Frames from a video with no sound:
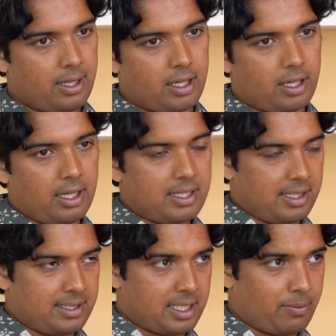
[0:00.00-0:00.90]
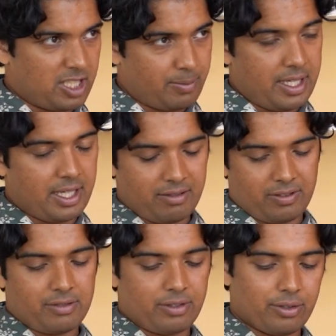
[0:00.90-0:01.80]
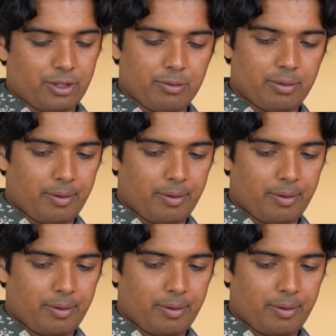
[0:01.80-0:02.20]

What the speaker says: listening to someone speak in front of a group.